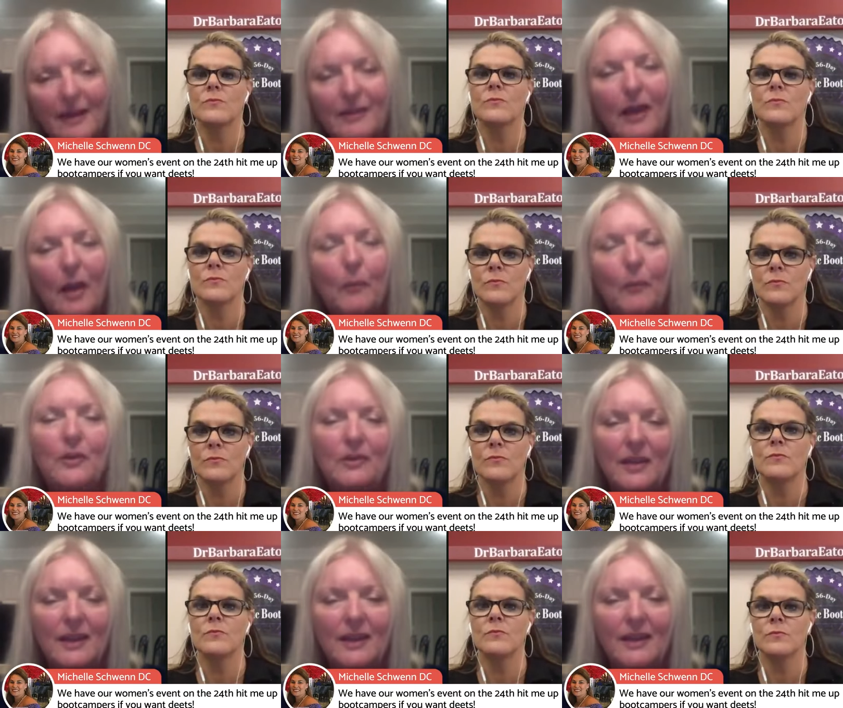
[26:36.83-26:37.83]
Speaker 1: up when you need
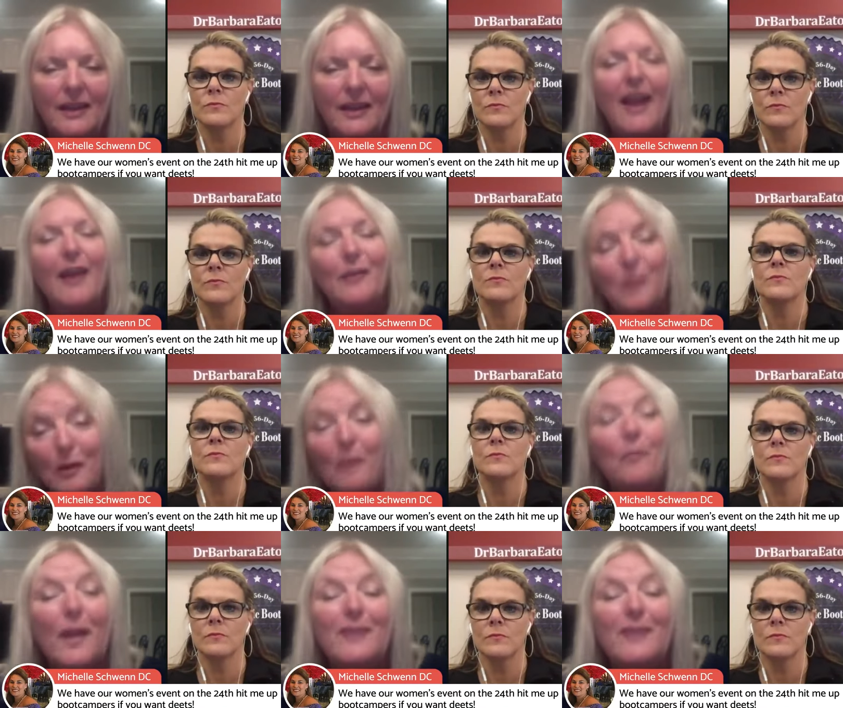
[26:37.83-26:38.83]
it and wh-
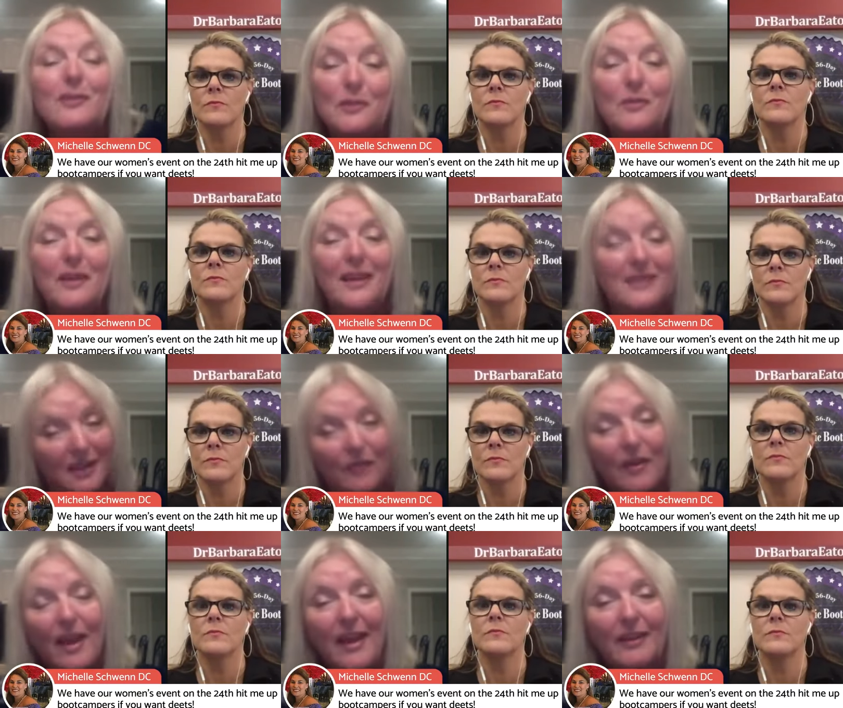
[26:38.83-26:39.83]
when do you get to give a
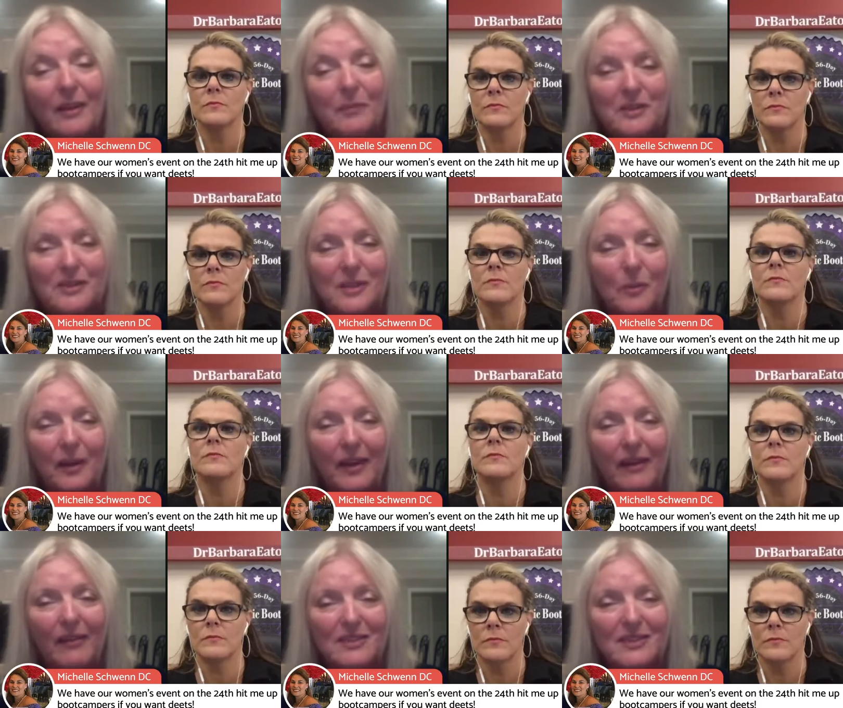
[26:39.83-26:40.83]
hand up to someone
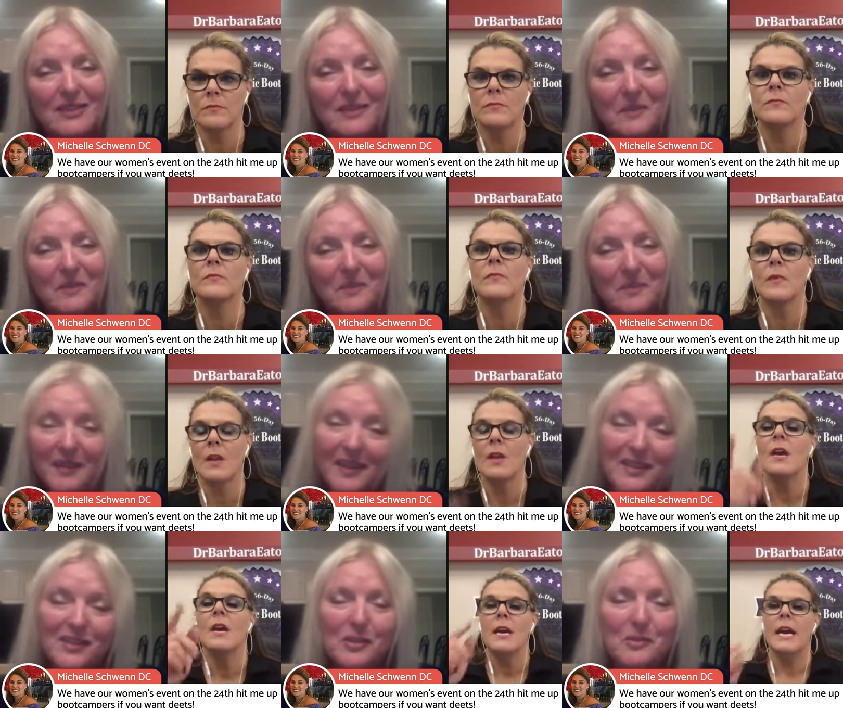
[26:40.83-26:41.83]
else it's
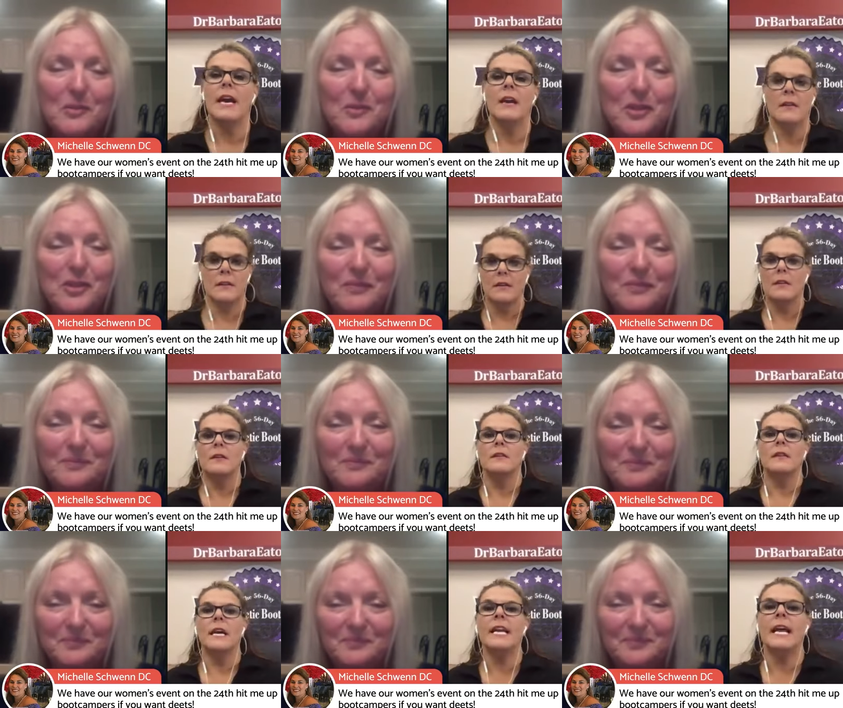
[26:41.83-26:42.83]
huge
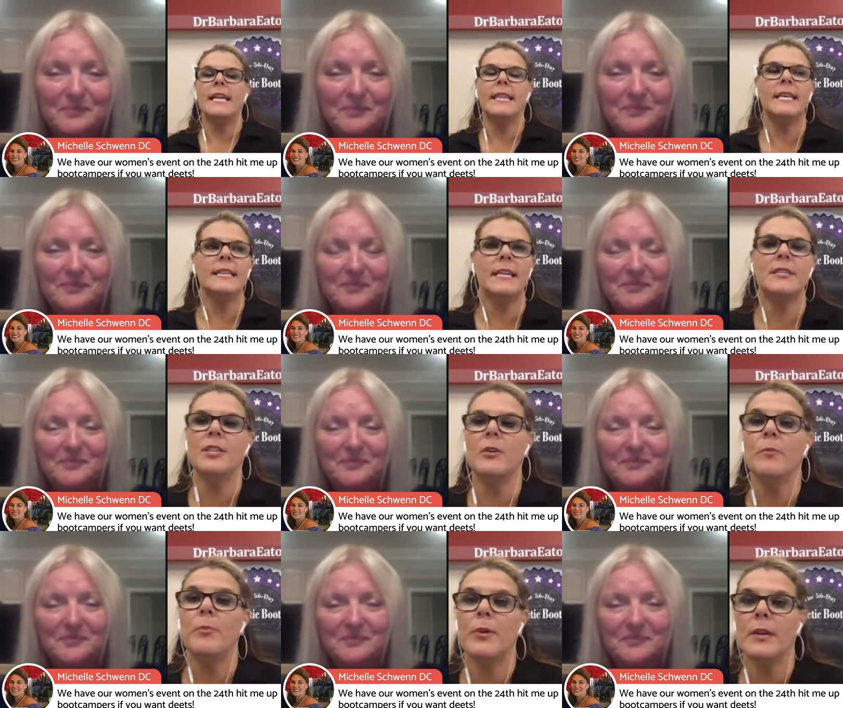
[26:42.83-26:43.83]
Speaker 2: and i think that's so
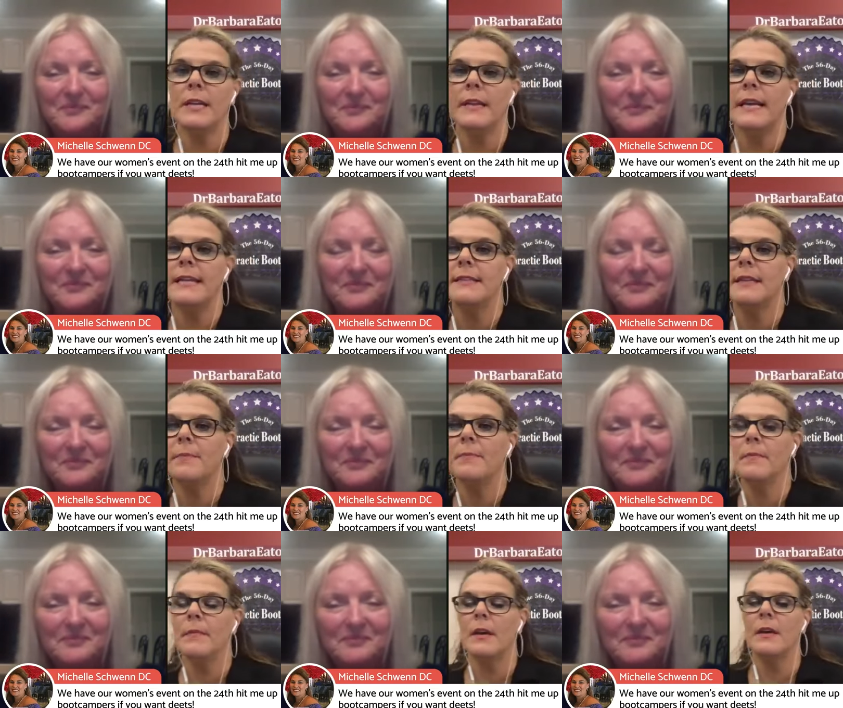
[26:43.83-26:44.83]
important and that's
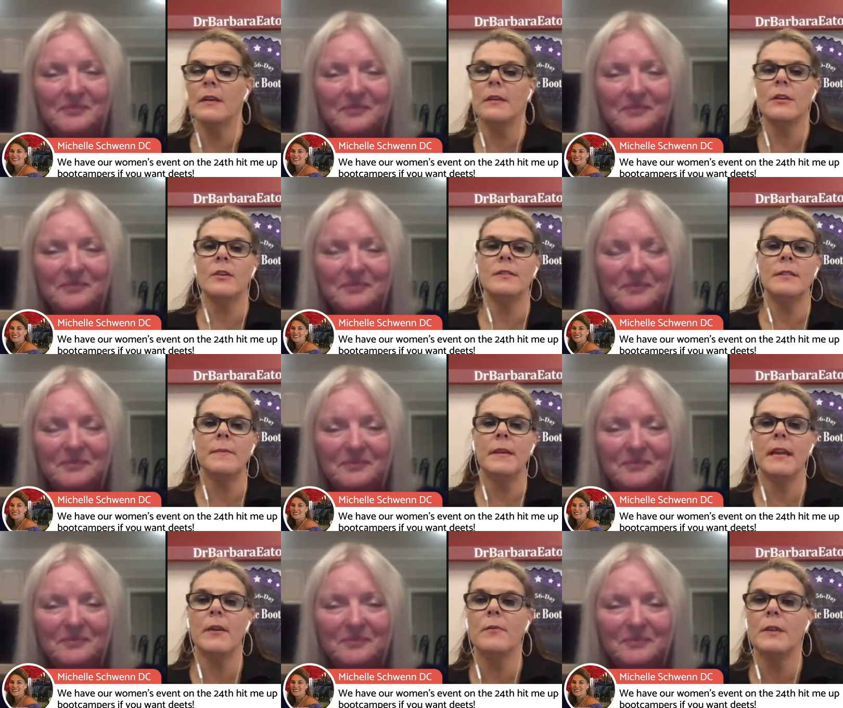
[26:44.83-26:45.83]
some uh, you know
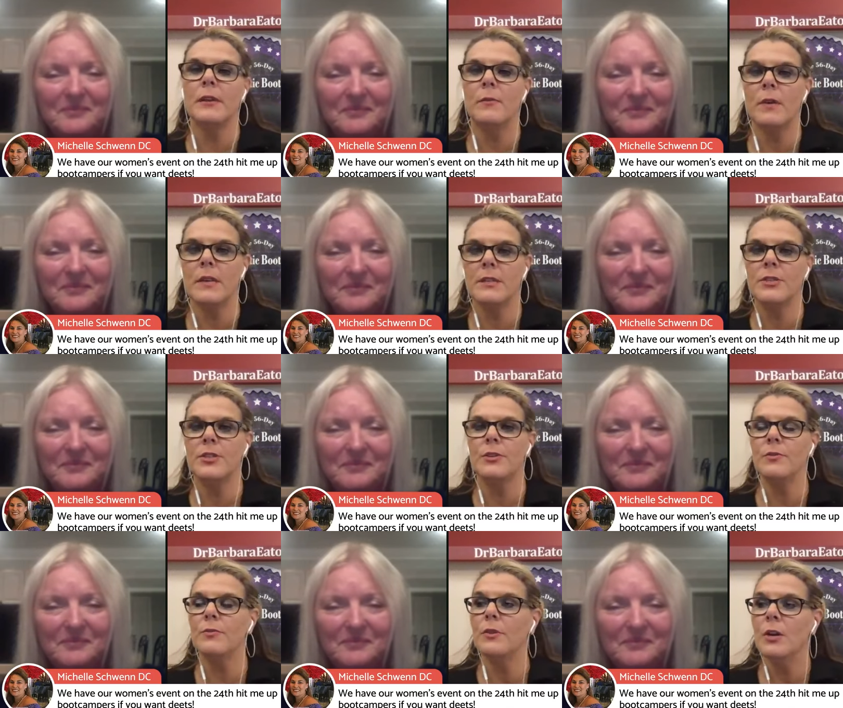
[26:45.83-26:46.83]
something i really want
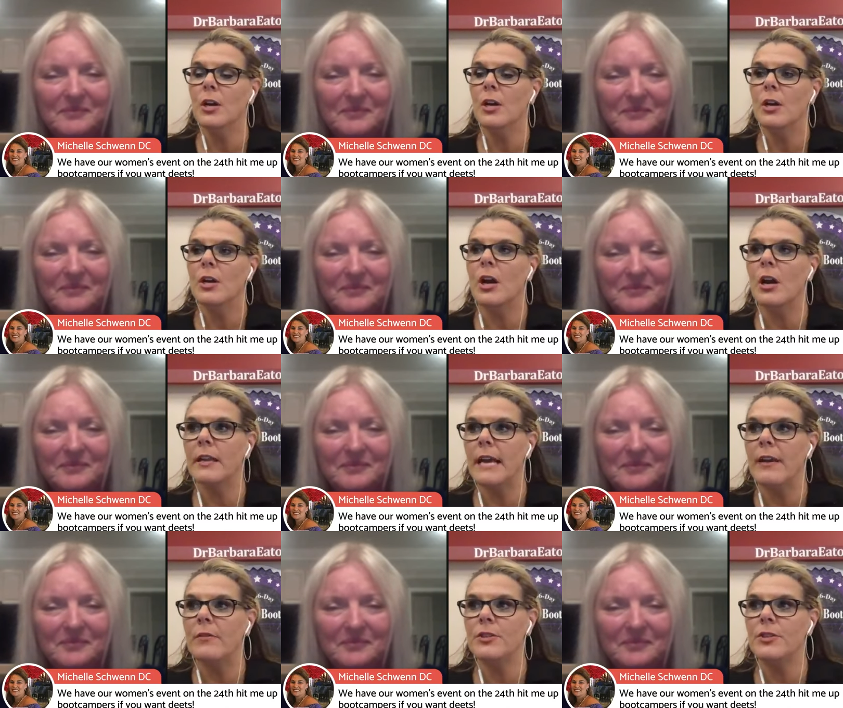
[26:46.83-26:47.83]
to call
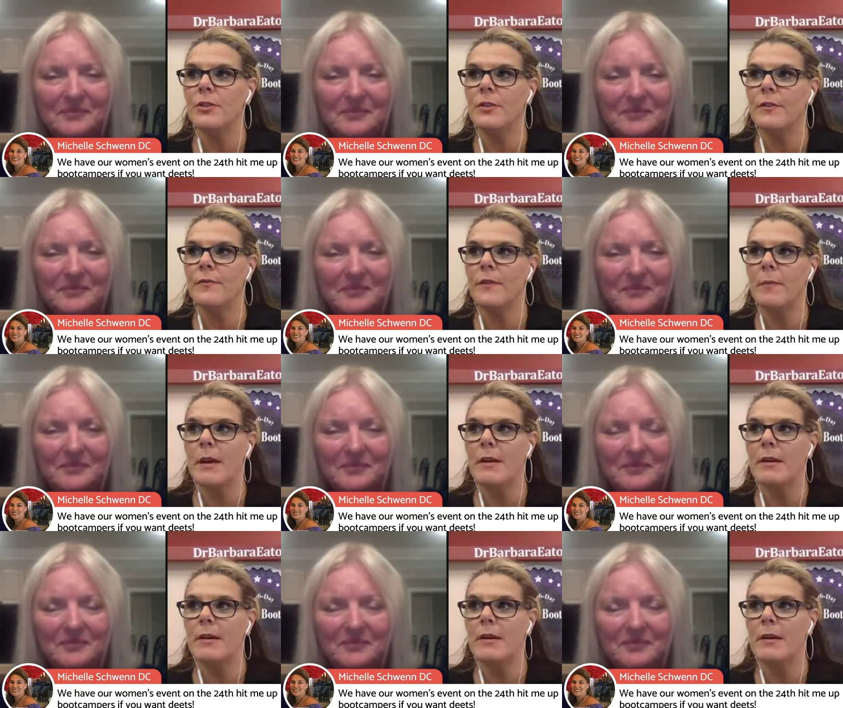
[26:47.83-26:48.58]
out to the female